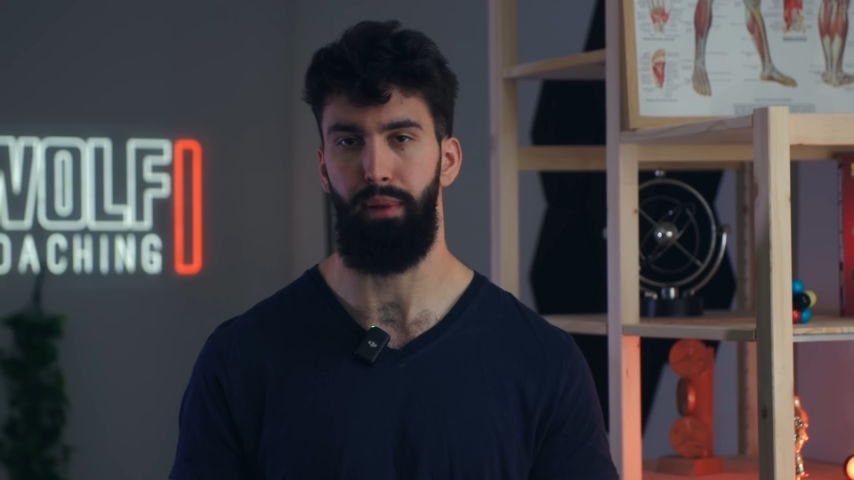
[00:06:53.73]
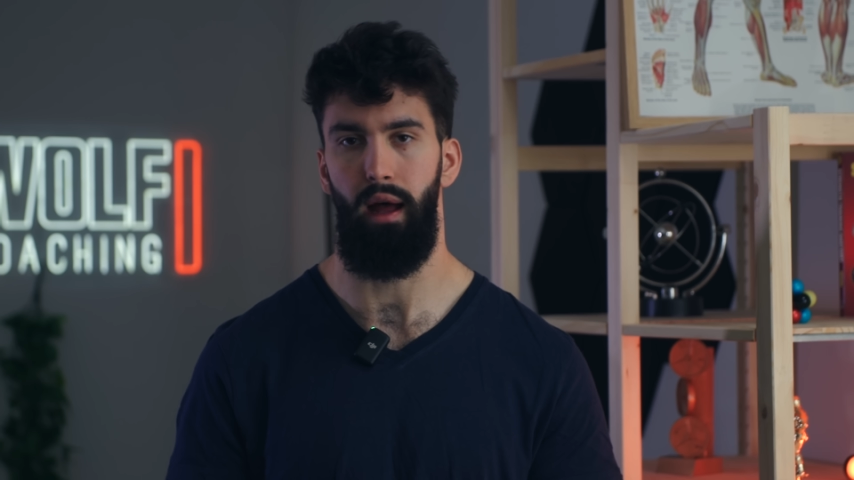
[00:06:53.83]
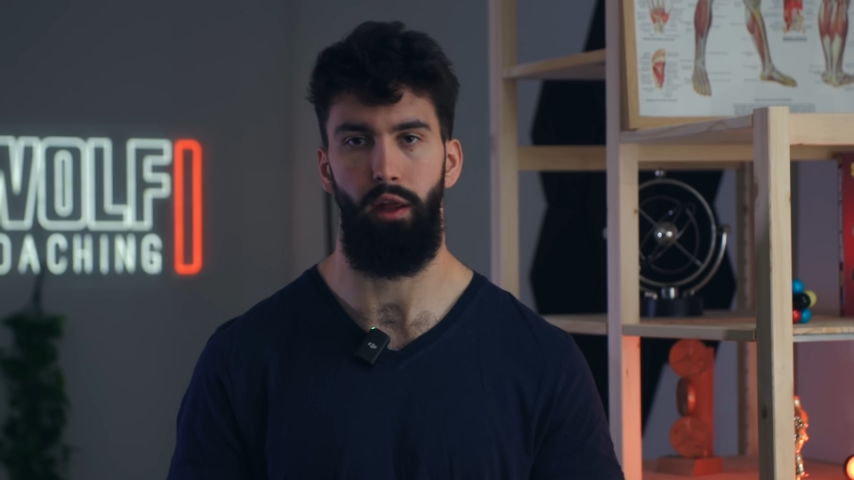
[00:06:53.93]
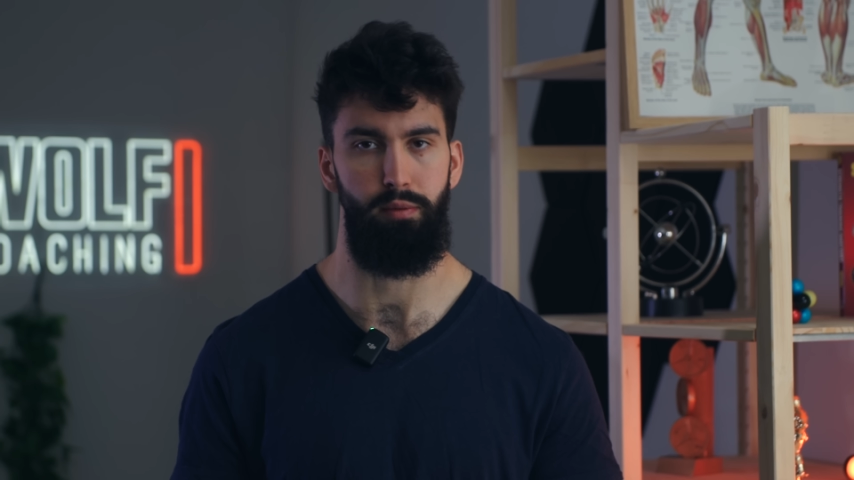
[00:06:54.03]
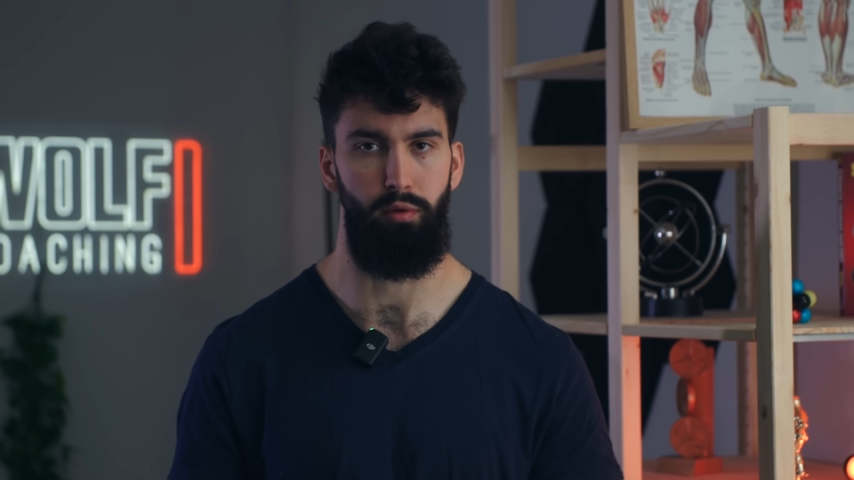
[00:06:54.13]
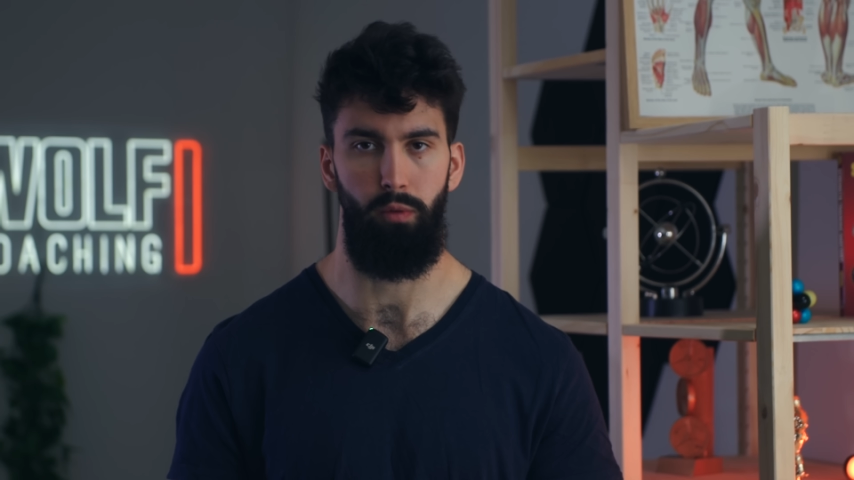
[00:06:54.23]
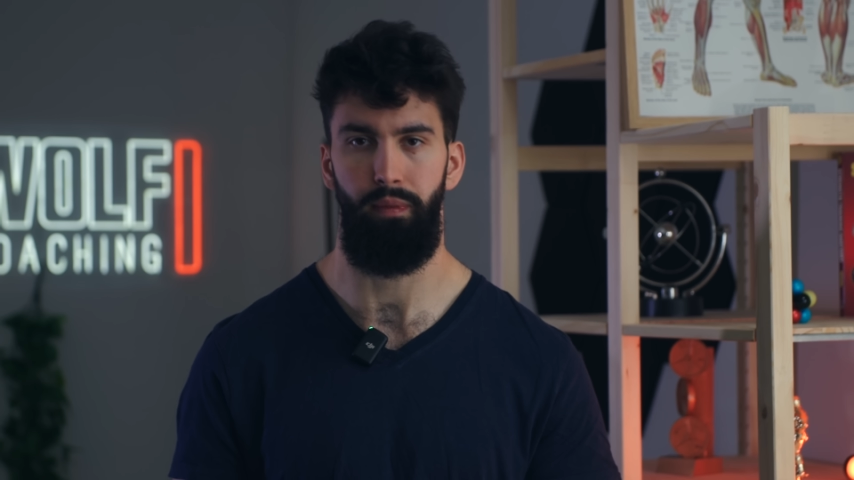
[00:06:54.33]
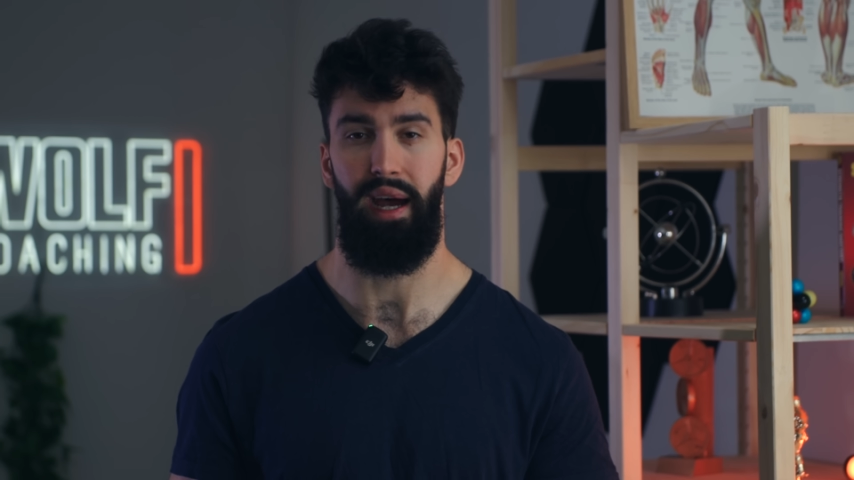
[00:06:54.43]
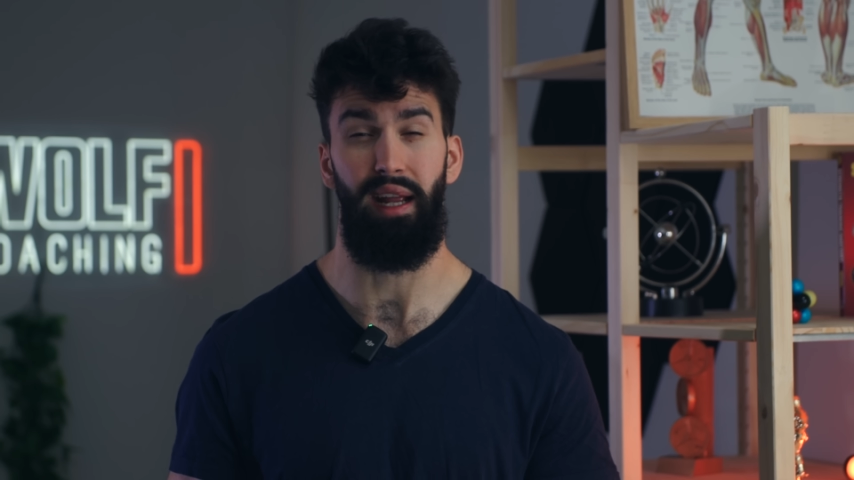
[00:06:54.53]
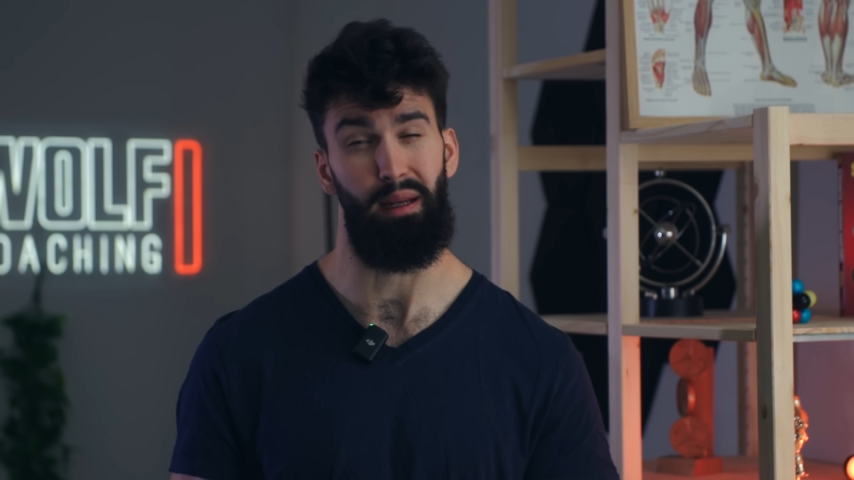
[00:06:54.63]
palatable,
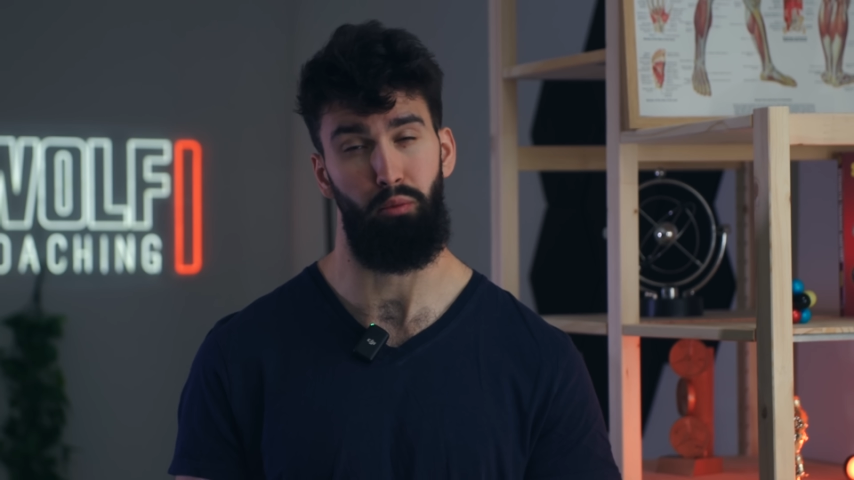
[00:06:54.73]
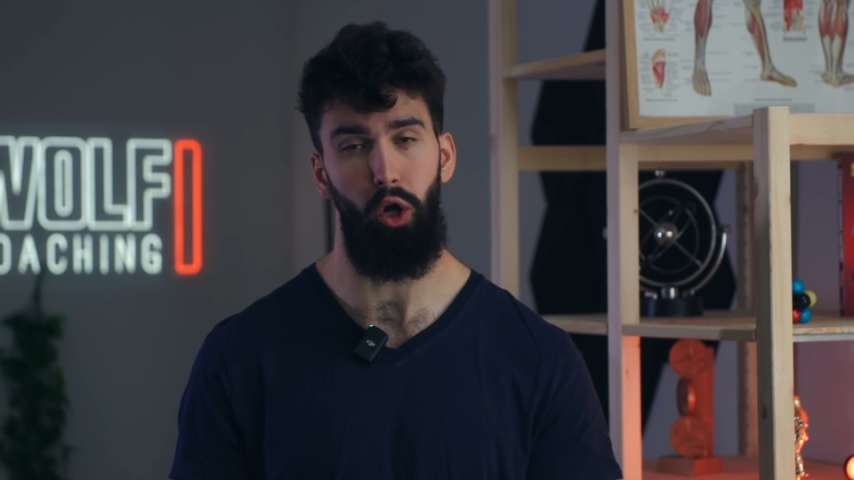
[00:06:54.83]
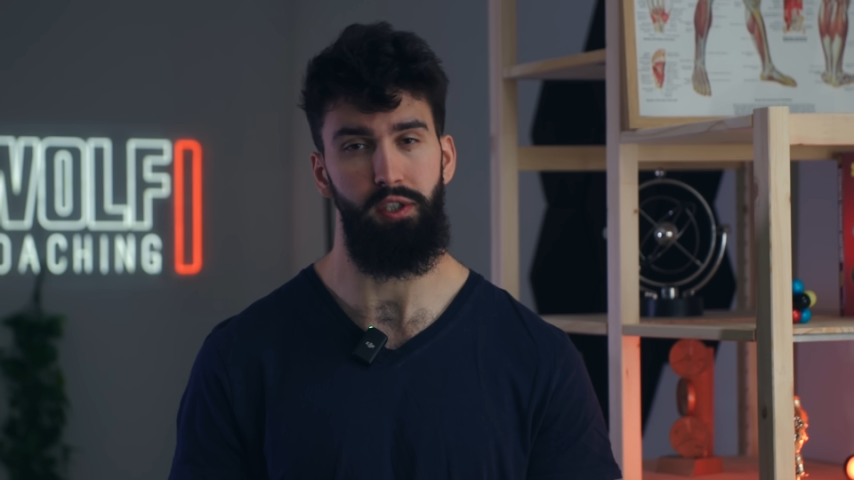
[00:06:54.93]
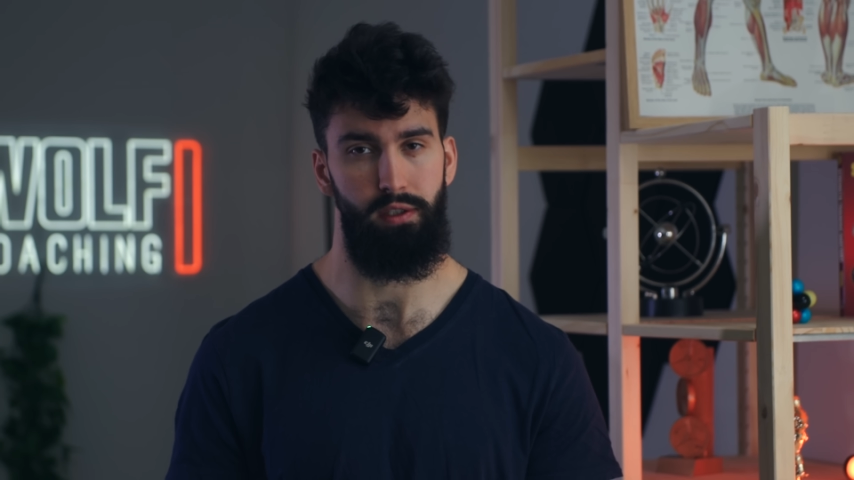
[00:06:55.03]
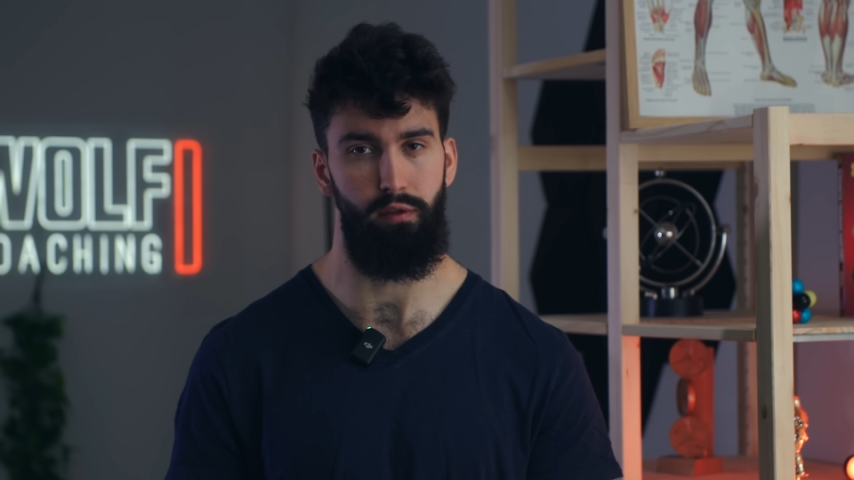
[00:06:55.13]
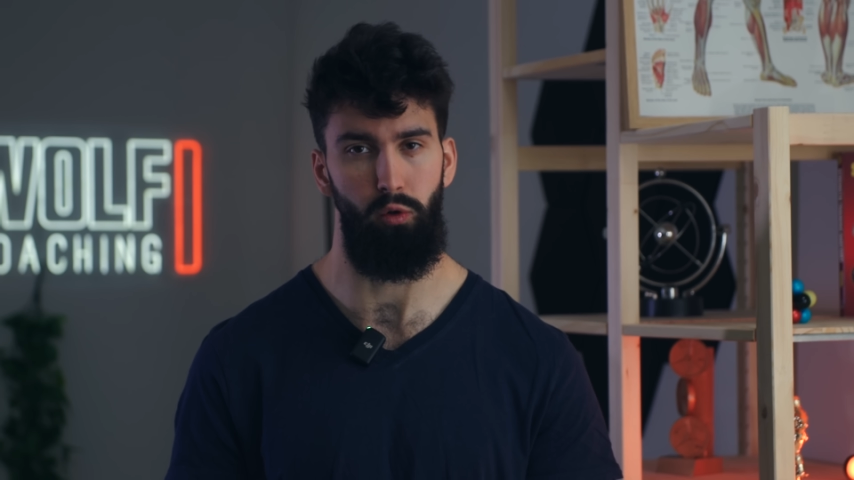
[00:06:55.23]
highly processed